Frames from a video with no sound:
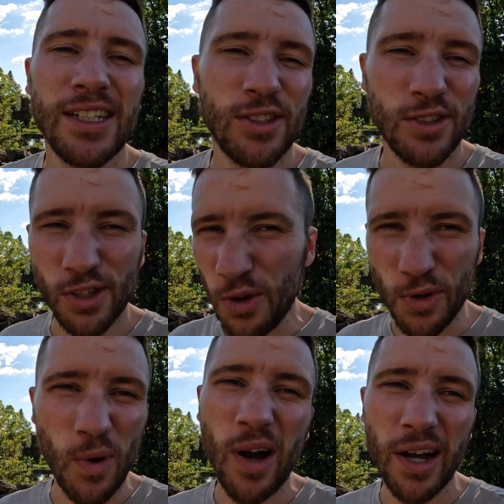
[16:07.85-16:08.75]
It's so
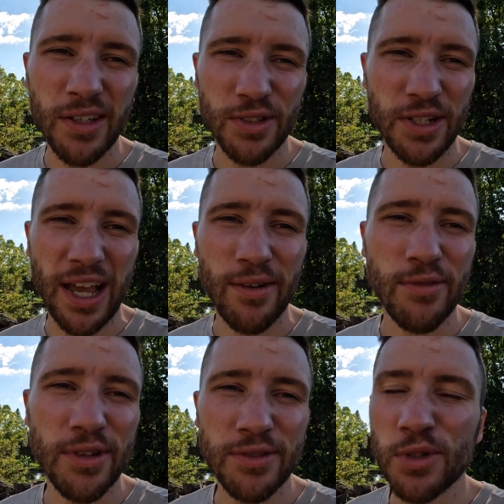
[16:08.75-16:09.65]
quiet, there's only a
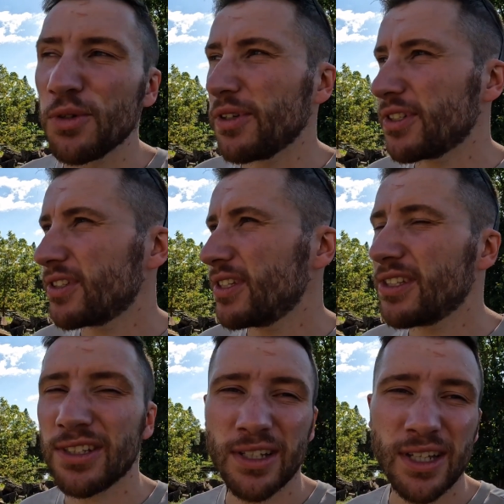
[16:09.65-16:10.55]
handful of tourists.
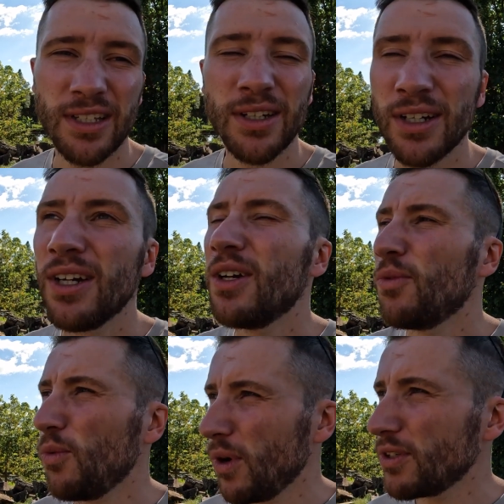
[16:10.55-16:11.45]
This is a
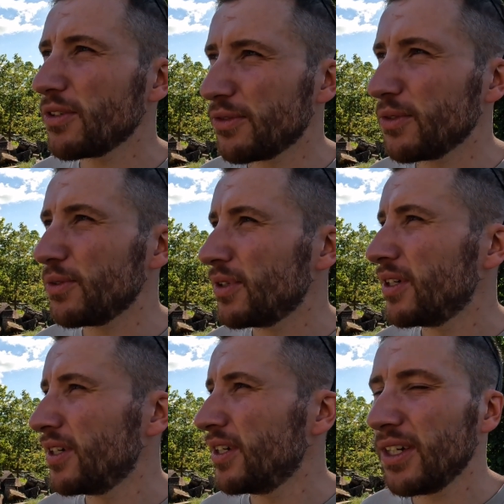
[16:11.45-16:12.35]
wonderful
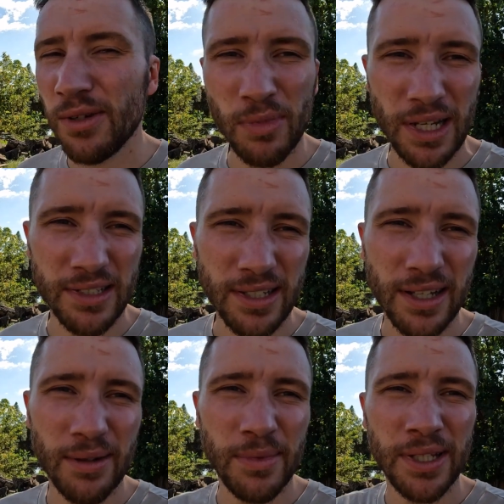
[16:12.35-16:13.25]
place to
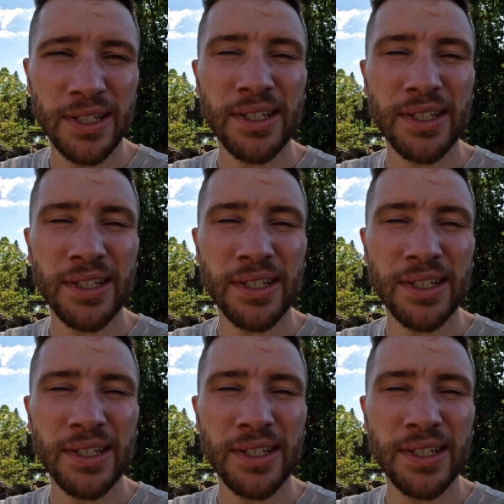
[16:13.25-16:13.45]
come.